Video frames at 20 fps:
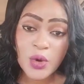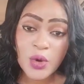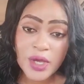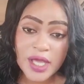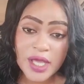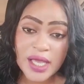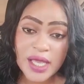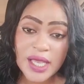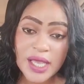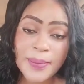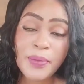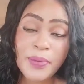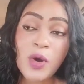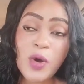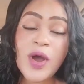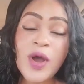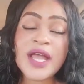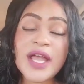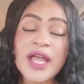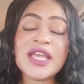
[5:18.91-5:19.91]
Okay,
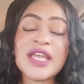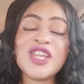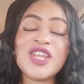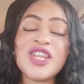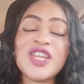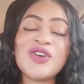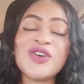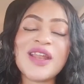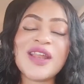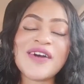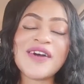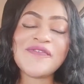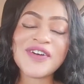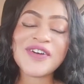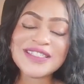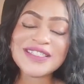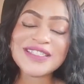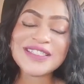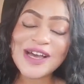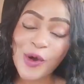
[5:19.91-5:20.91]
pour in your
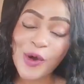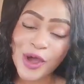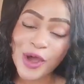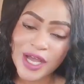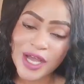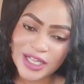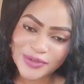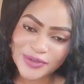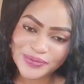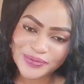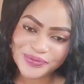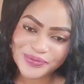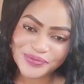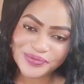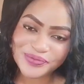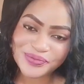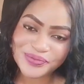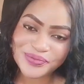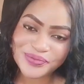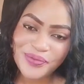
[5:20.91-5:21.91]
lavender oil.
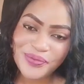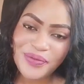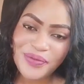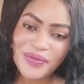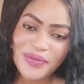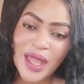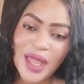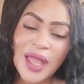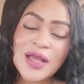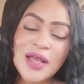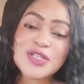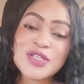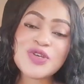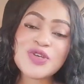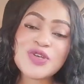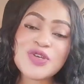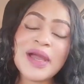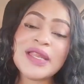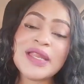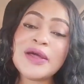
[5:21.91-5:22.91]

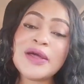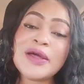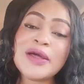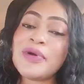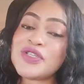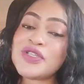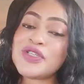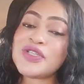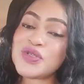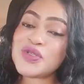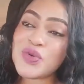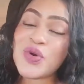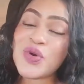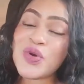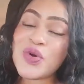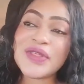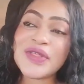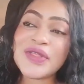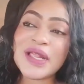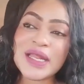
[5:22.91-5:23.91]
So my number two
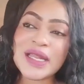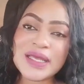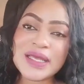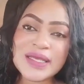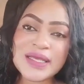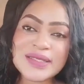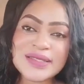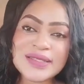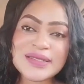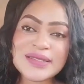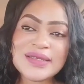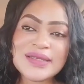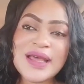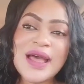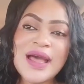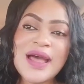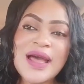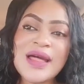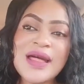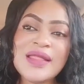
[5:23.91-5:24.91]
on the list,
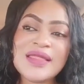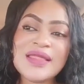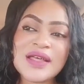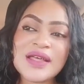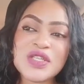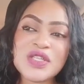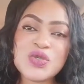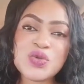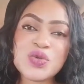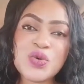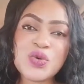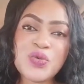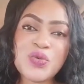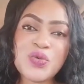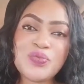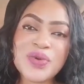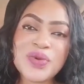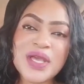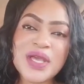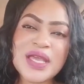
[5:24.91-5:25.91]
that will
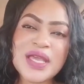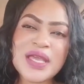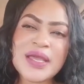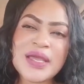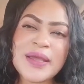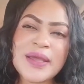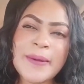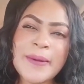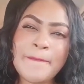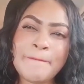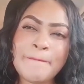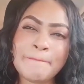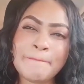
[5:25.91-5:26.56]
be